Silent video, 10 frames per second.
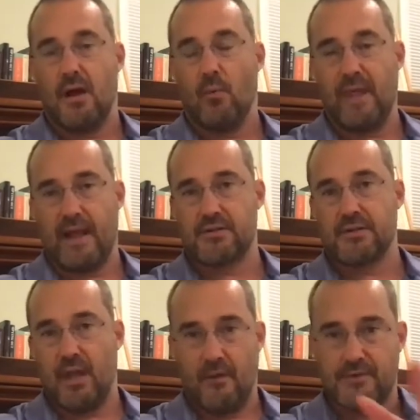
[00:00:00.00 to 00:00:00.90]
We actually
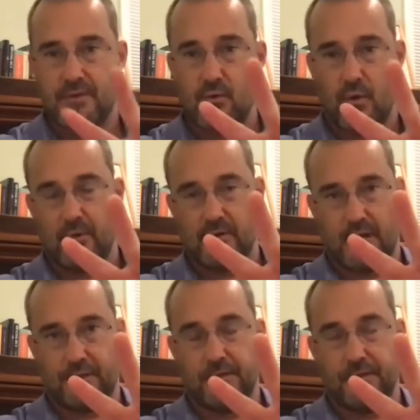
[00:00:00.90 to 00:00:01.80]
have two criminal justice